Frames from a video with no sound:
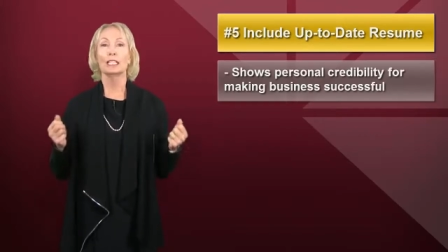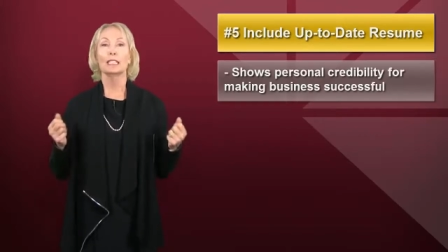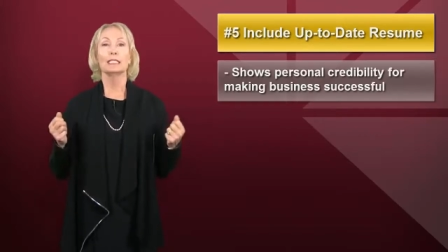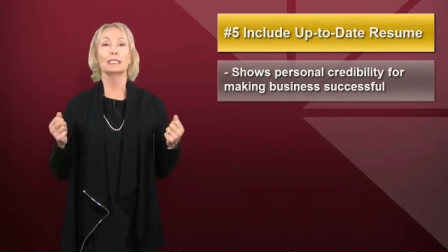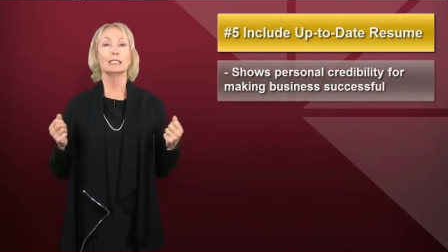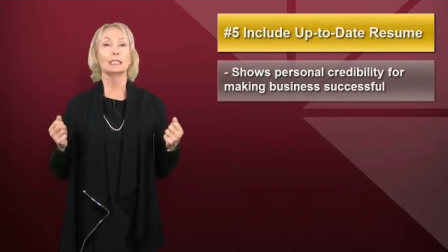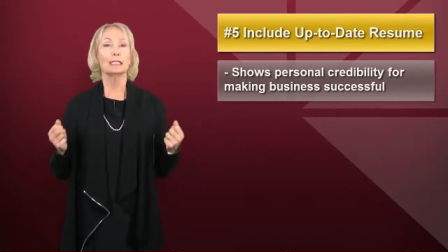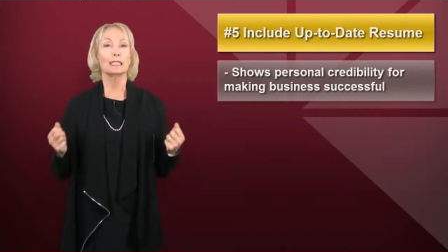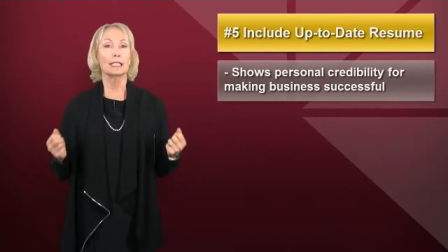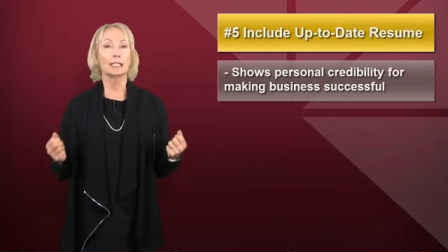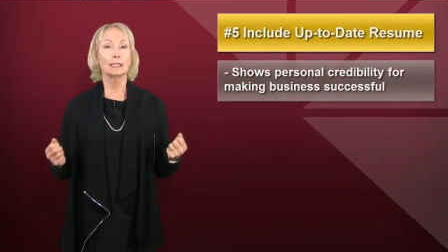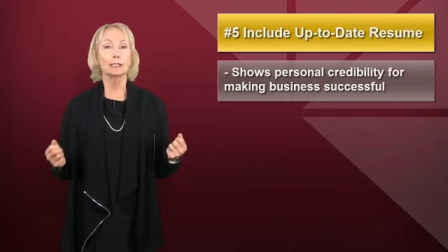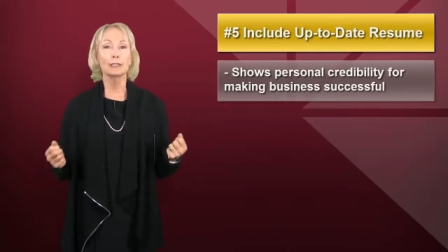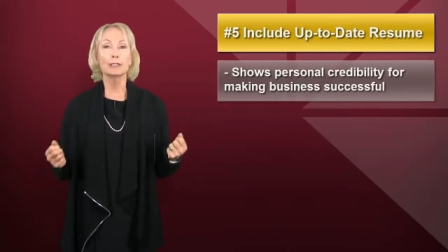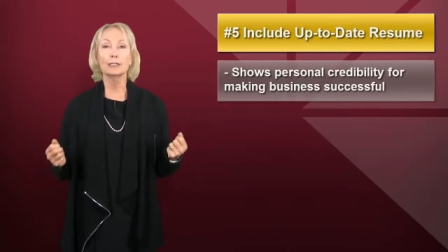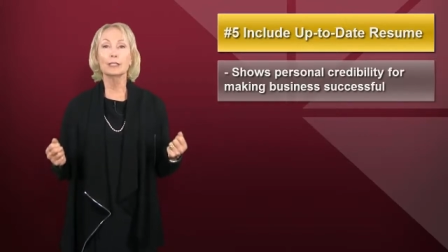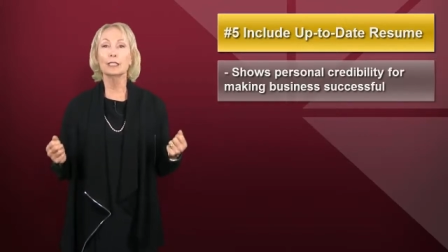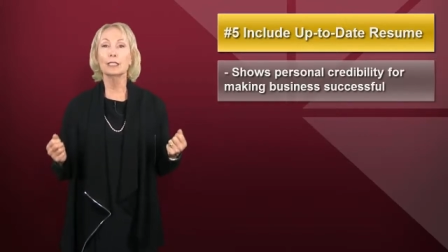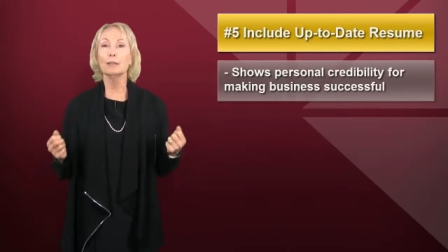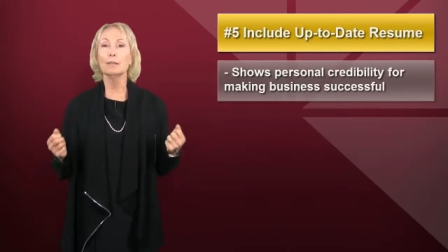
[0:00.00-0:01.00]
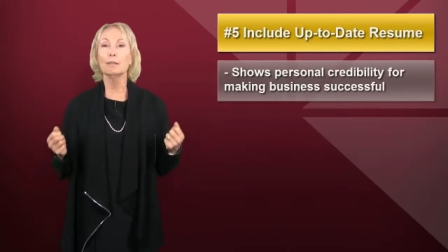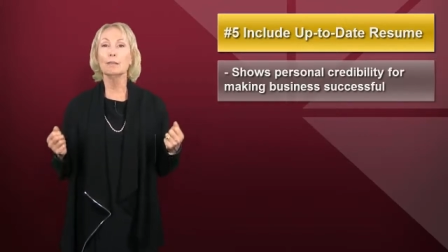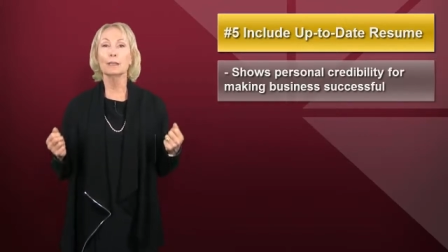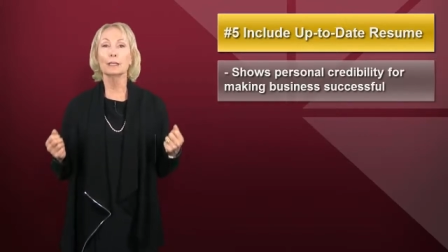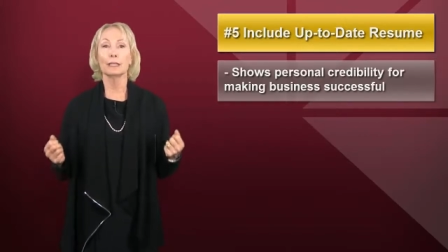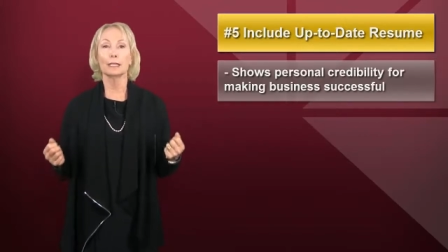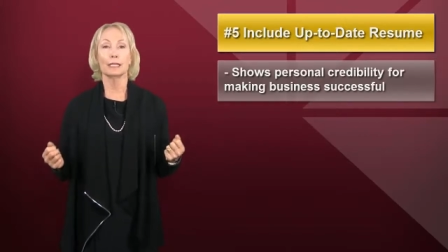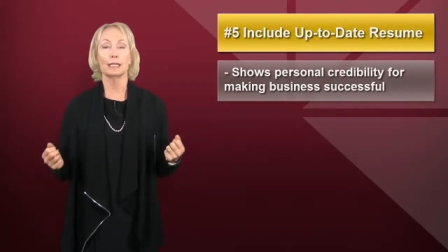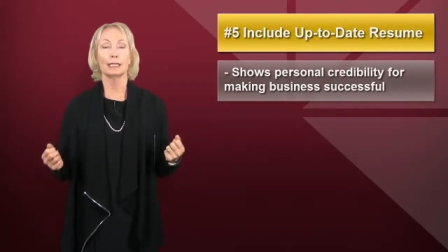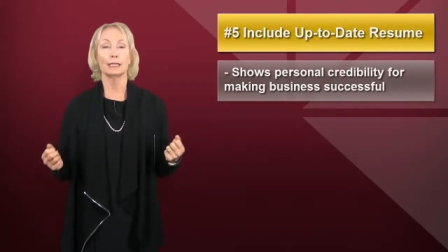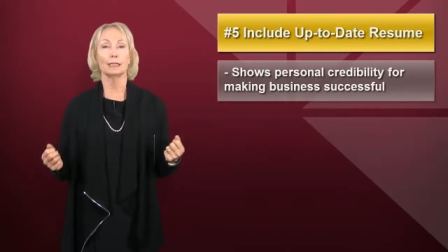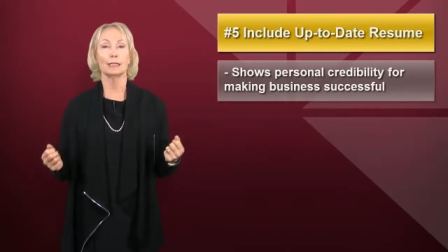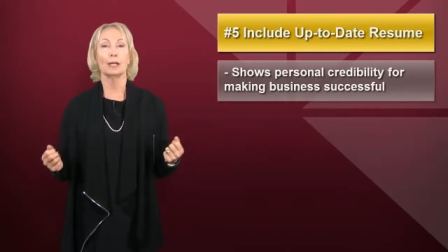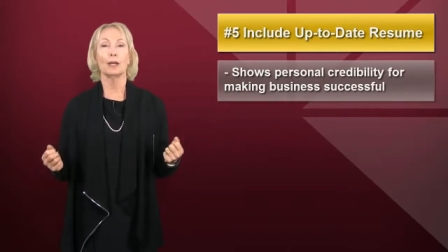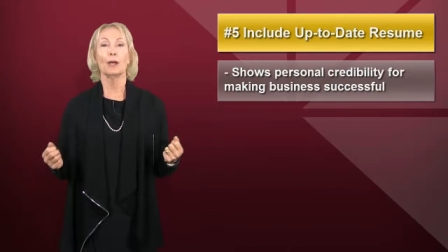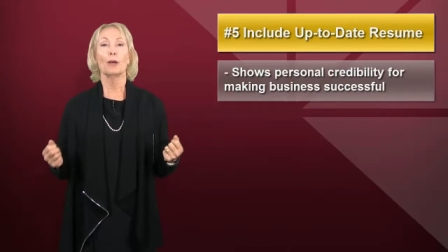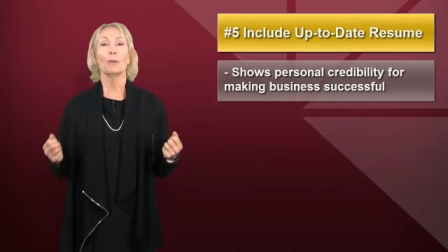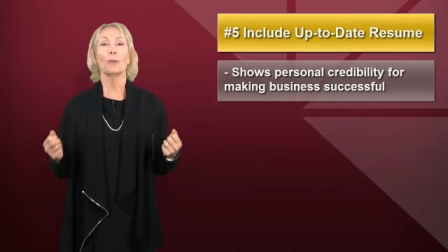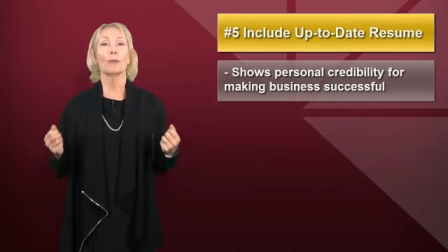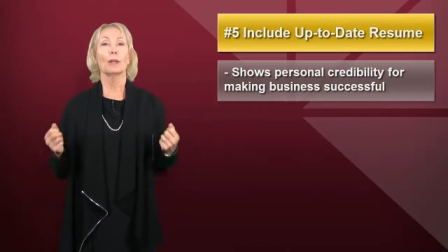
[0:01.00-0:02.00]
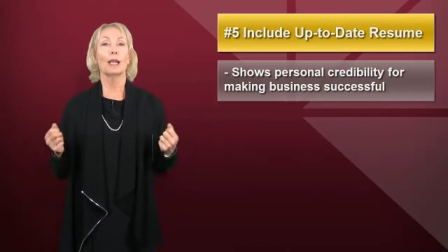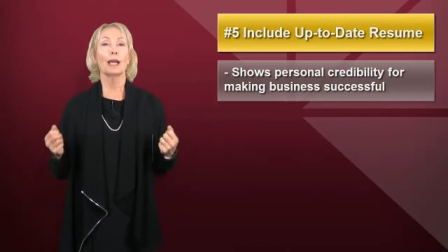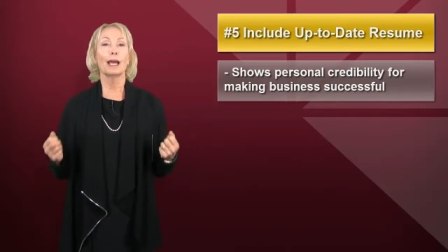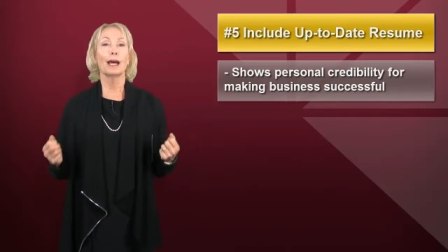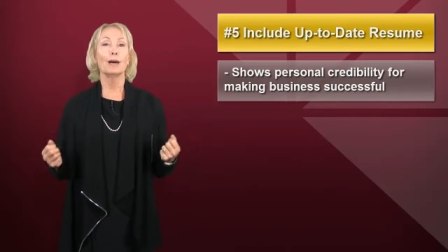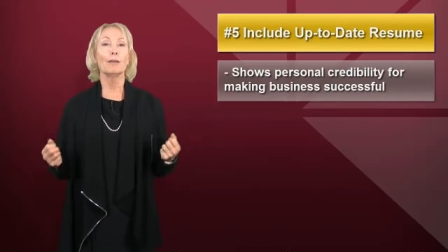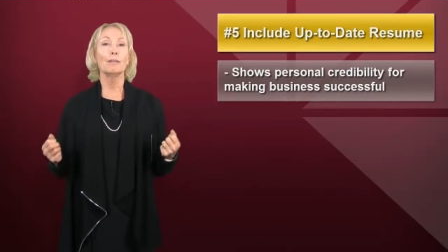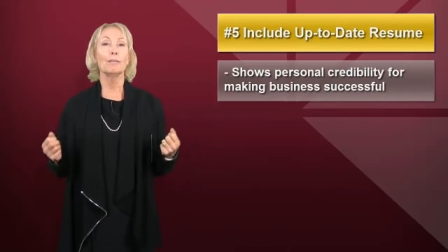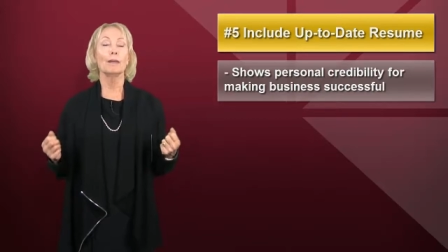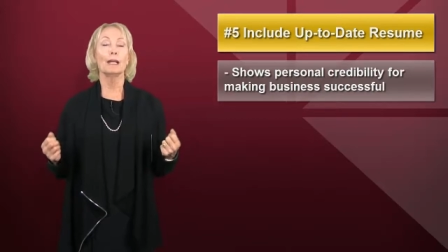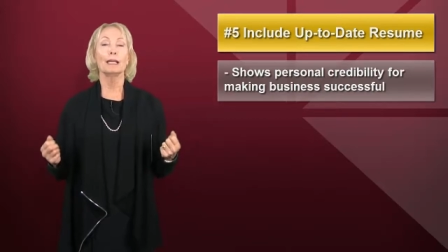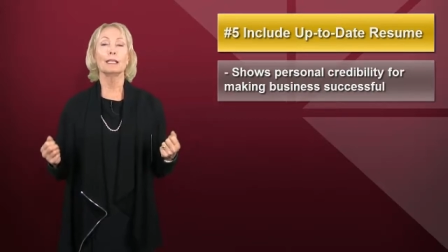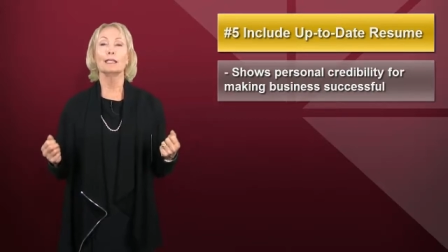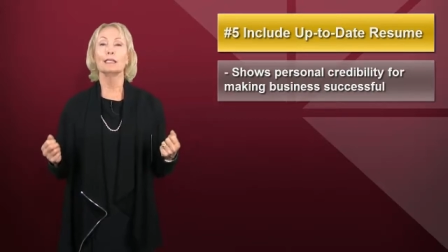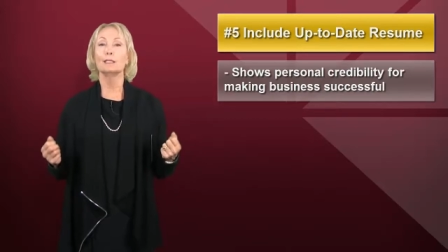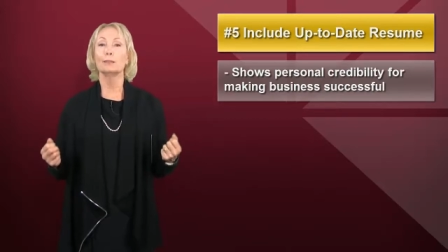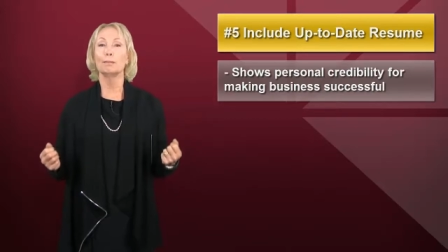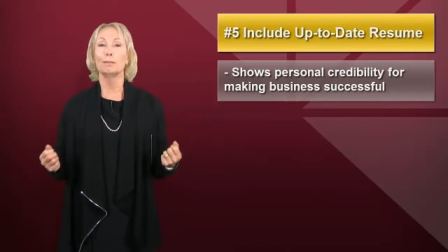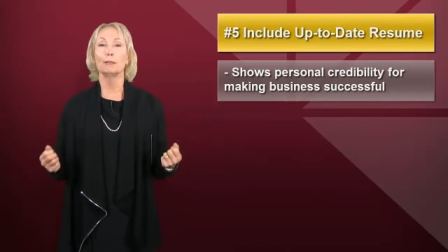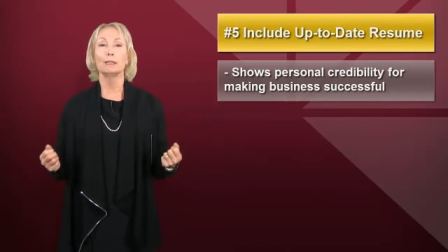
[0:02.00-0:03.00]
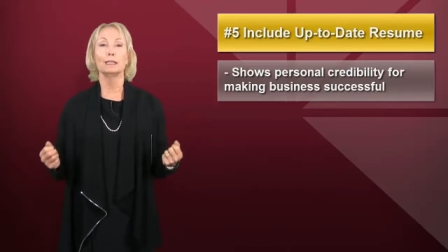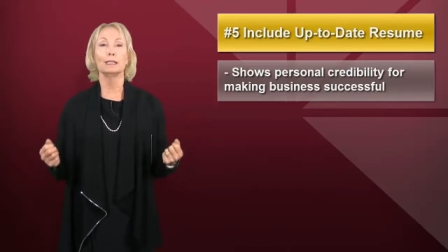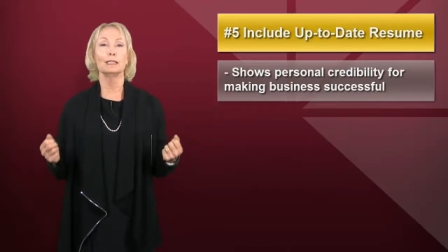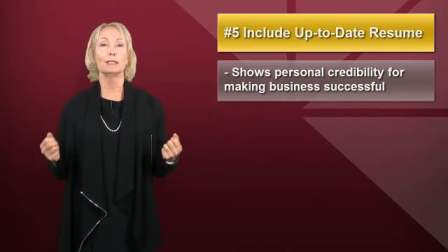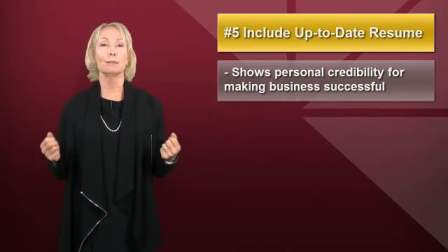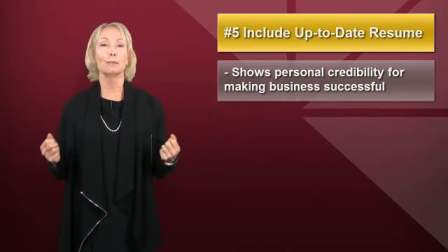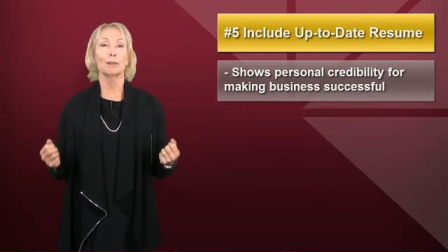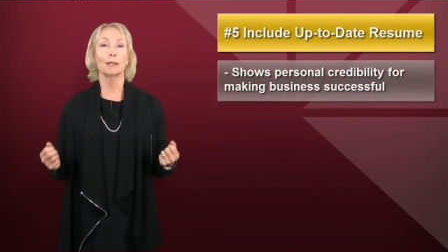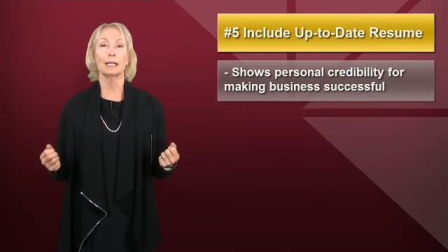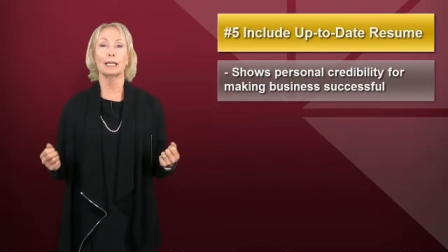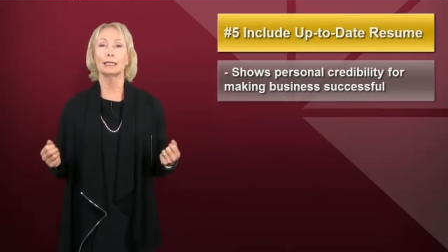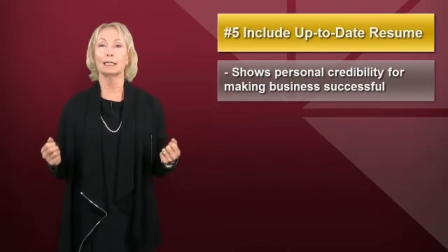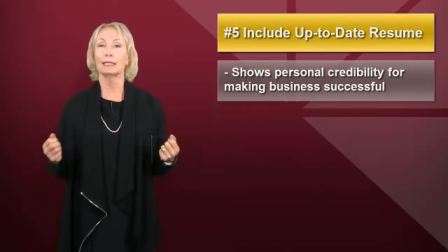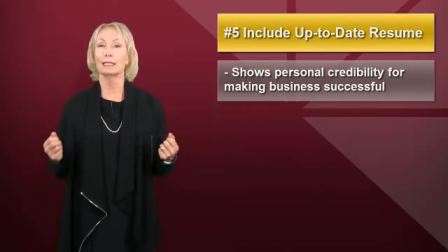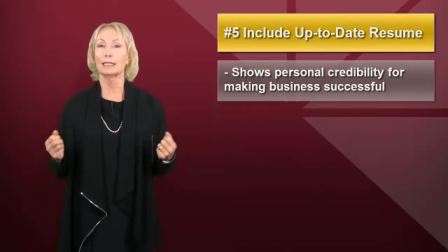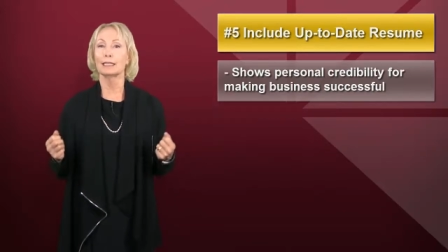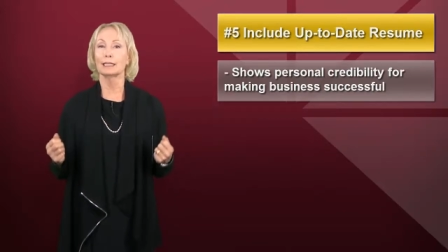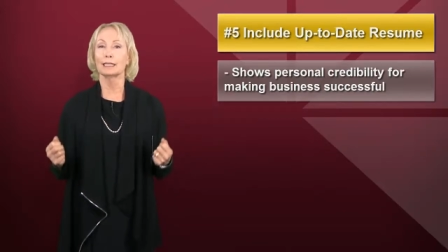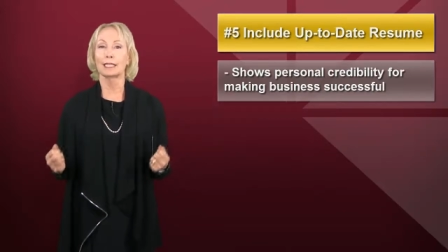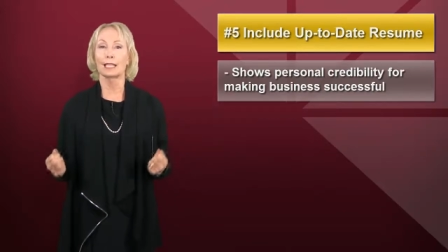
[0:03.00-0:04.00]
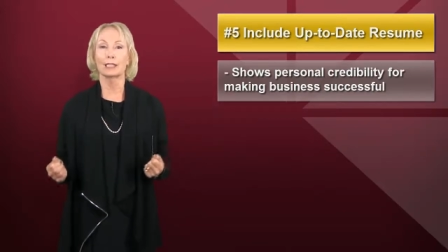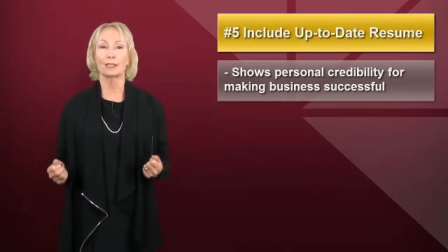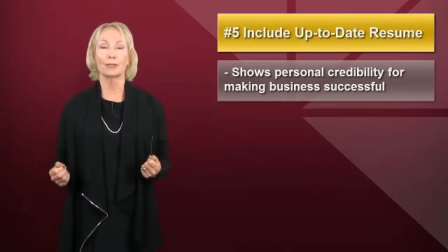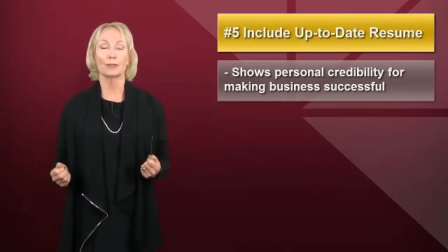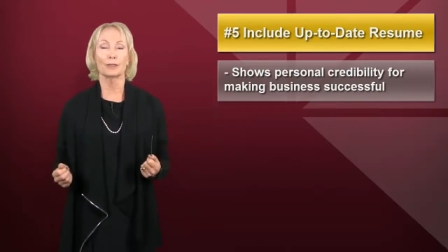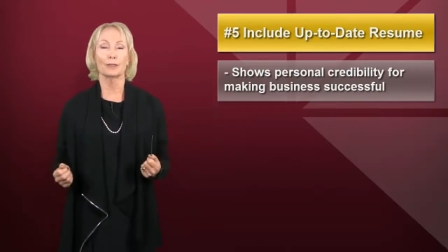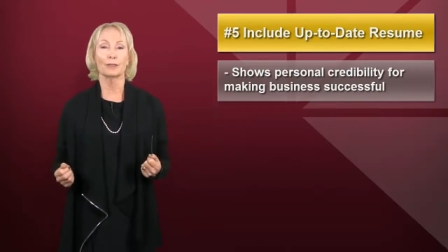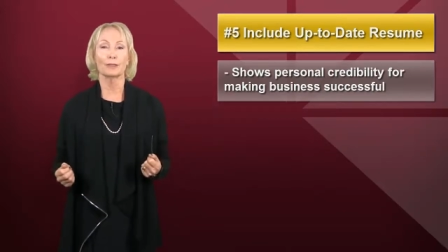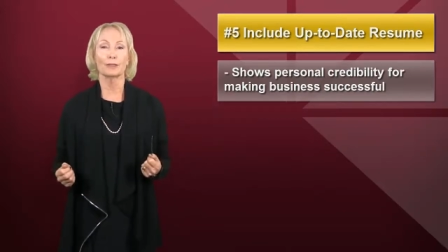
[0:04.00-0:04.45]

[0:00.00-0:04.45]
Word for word: skills, and abilities will help make this business plan successful.